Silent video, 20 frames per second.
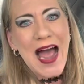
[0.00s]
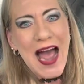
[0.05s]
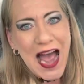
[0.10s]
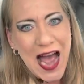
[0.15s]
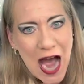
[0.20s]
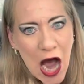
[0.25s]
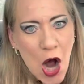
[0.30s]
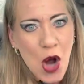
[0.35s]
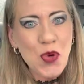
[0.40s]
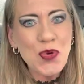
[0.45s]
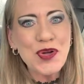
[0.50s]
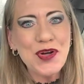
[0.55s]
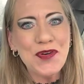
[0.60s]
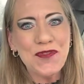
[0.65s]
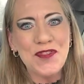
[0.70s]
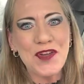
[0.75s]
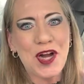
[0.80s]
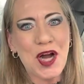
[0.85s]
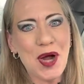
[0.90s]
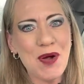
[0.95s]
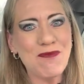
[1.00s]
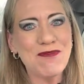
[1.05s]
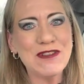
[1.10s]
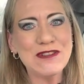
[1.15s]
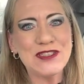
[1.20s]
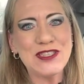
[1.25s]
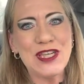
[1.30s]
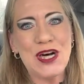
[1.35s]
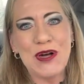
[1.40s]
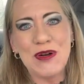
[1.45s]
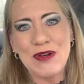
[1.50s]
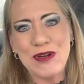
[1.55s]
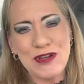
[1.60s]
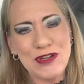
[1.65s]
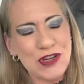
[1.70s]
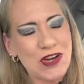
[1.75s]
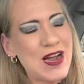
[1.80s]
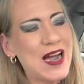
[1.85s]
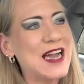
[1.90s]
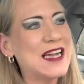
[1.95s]
out of the comfort zone and
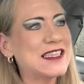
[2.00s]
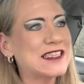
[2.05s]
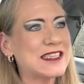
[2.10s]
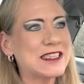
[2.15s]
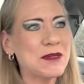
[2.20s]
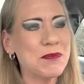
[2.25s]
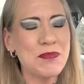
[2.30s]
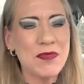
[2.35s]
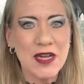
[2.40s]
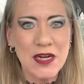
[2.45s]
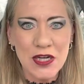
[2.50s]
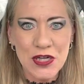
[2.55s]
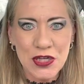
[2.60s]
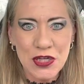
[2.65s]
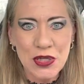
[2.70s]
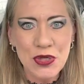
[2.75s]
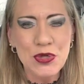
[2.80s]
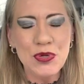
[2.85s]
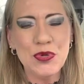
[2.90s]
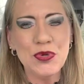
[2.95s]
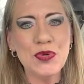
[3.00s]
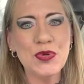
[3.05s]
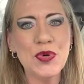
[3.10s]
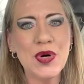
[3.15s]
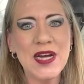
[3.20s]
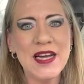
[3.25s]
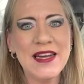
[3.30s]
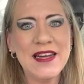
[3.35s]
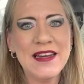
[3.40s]
trying something new,